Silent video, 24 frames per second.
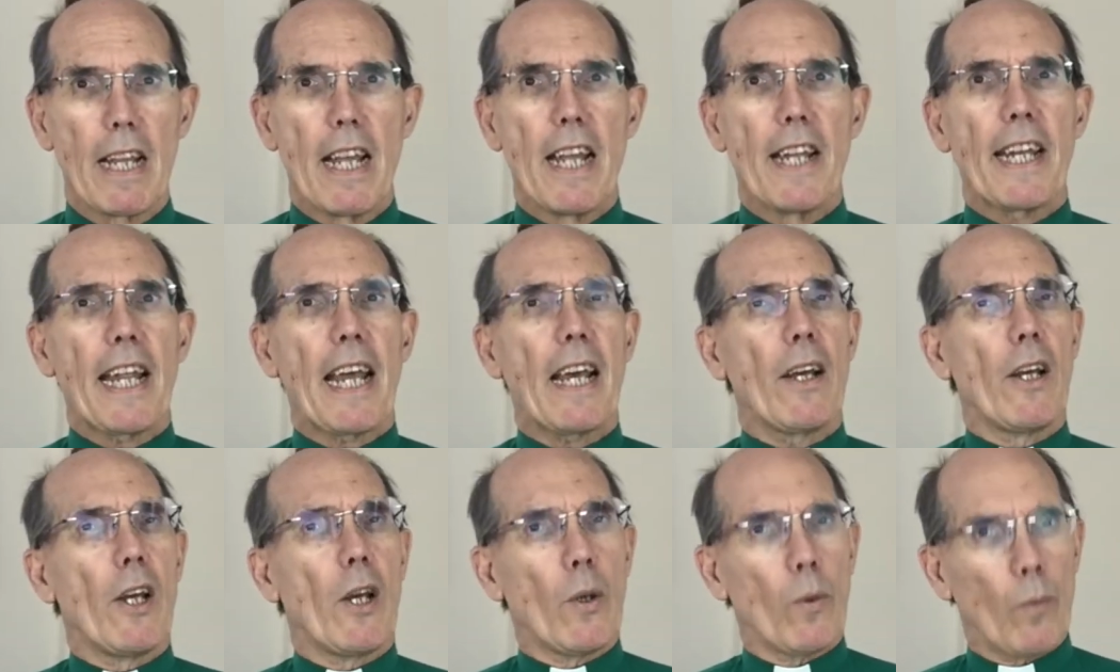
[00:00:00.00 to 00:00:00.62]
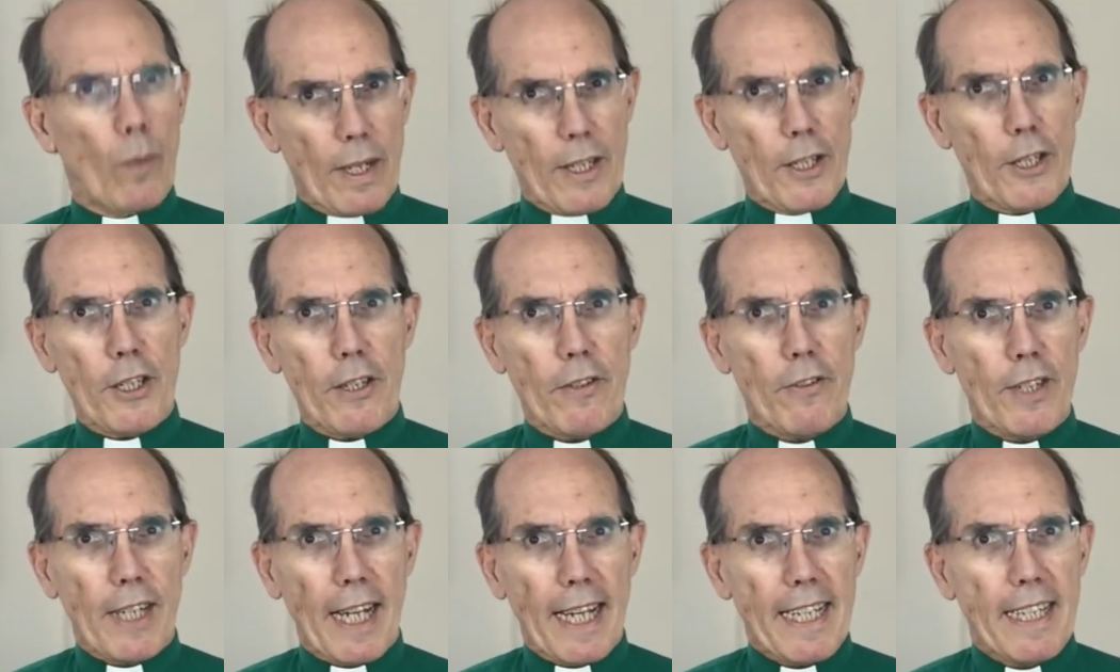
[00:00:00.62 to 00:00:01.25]
Now, once
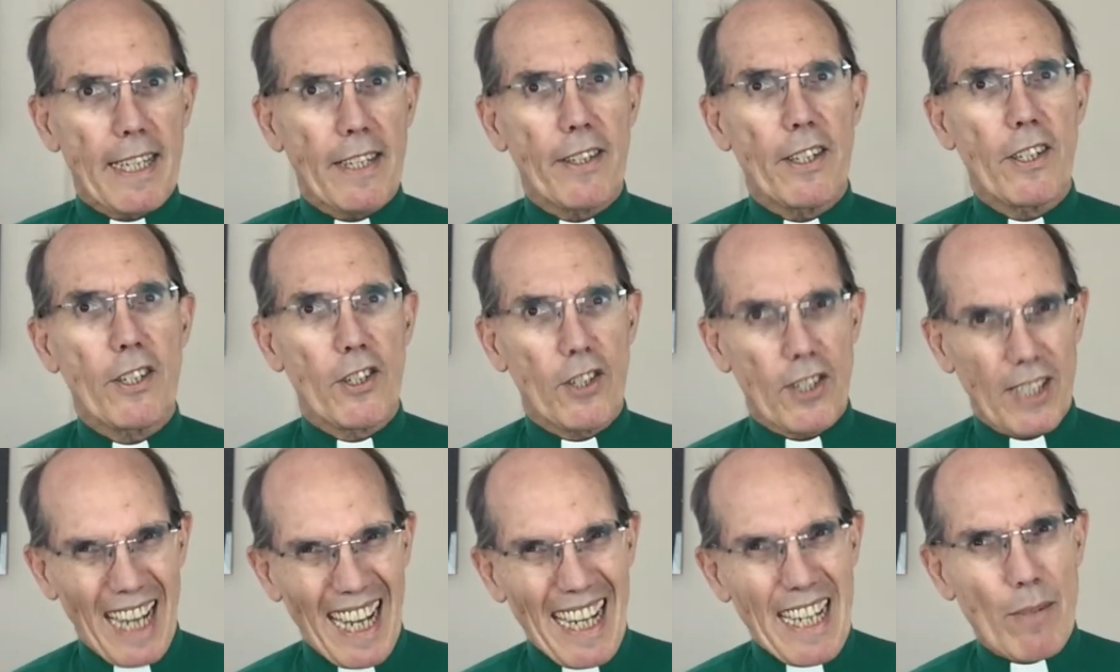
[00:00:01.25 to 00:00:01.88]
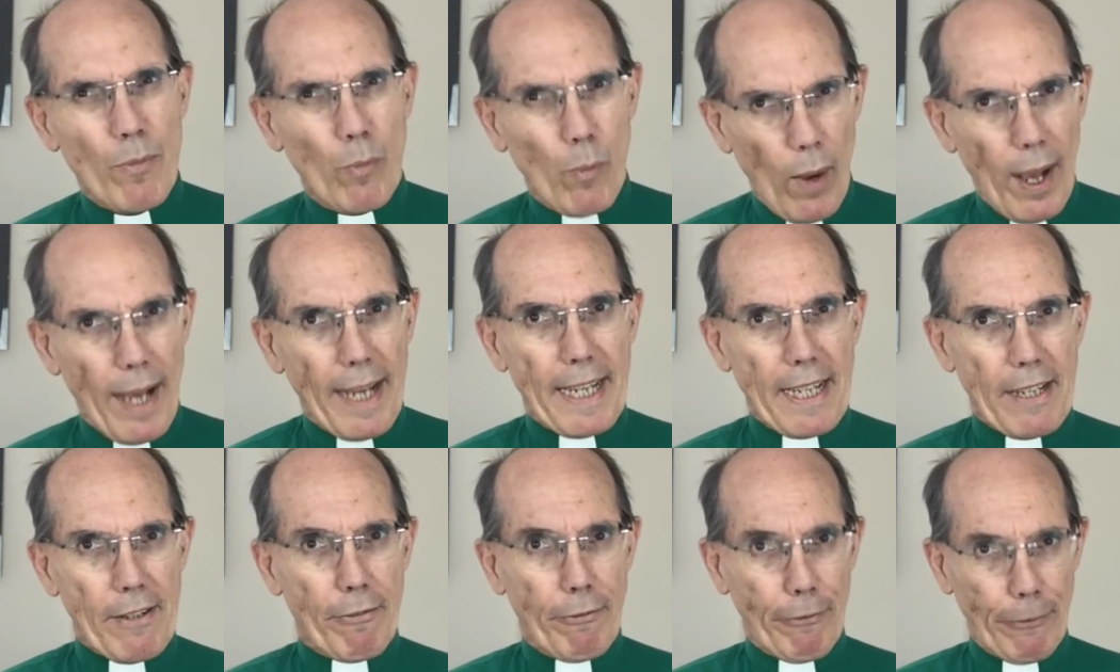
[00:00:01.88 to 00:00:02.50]
you've taken the same
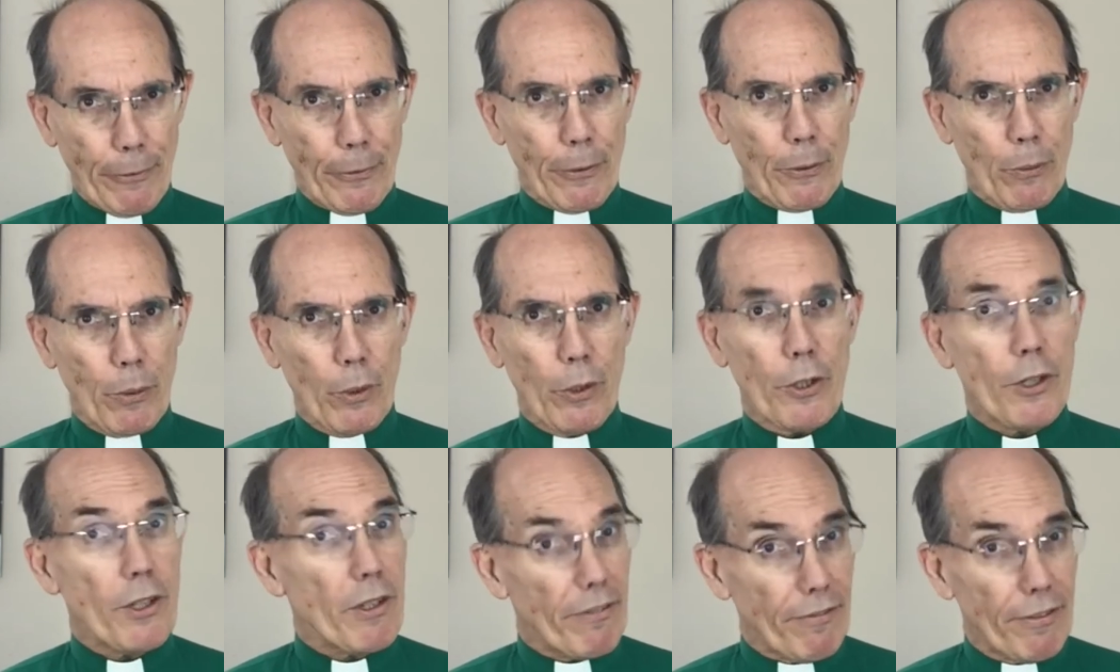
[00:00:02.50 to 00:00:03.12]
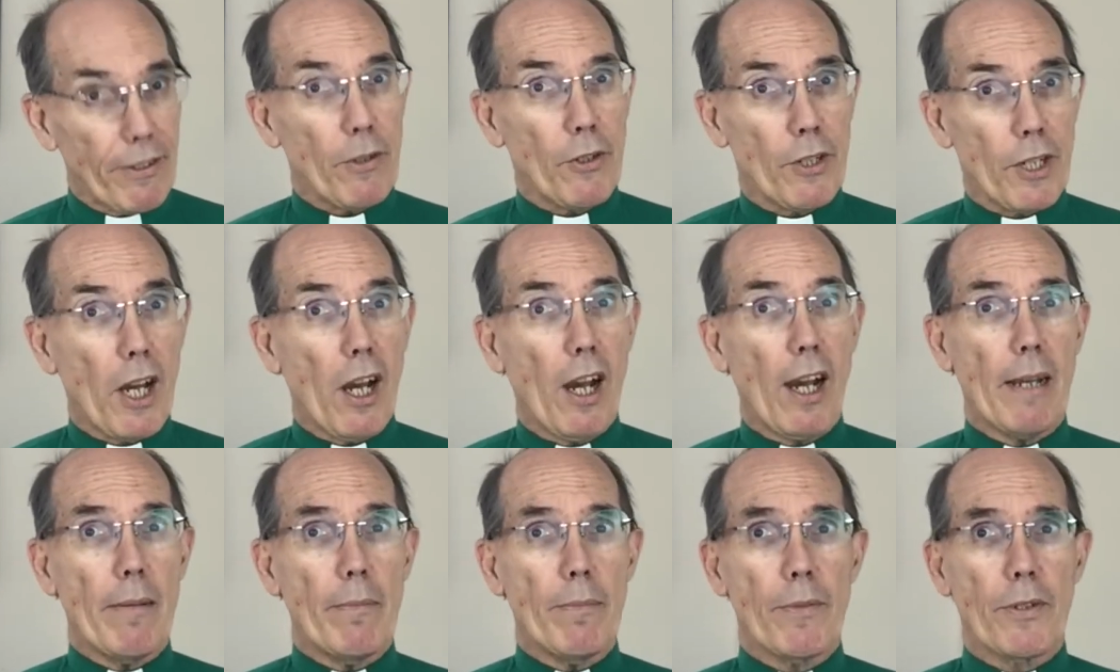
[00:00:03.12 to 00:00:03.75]
way through the woods a few
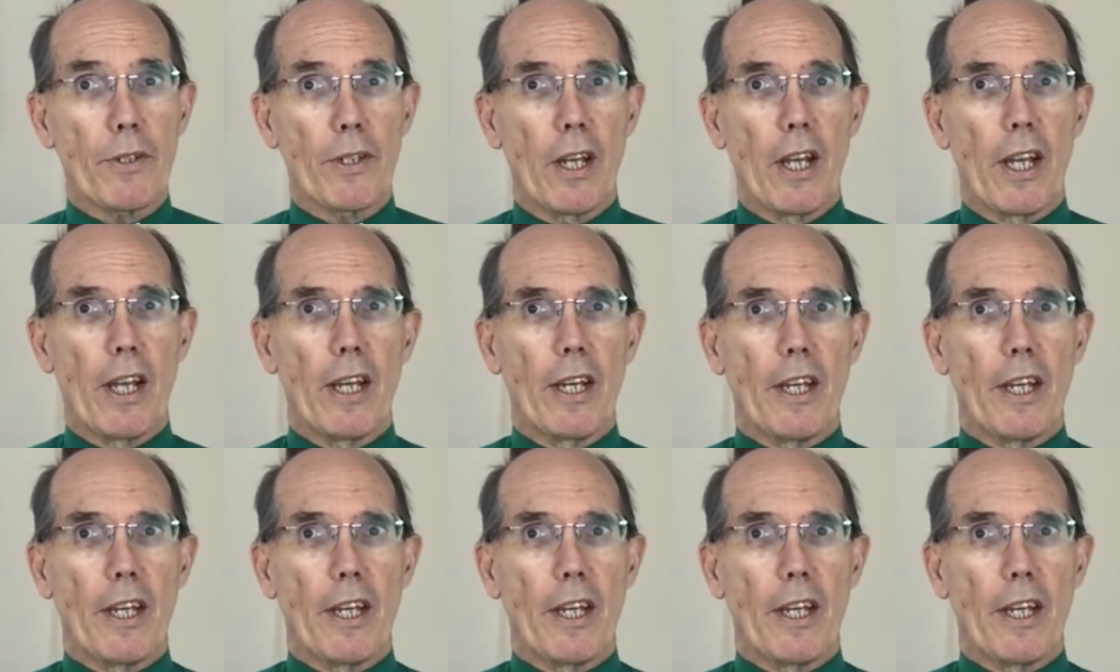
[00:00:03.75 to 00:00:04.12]
times,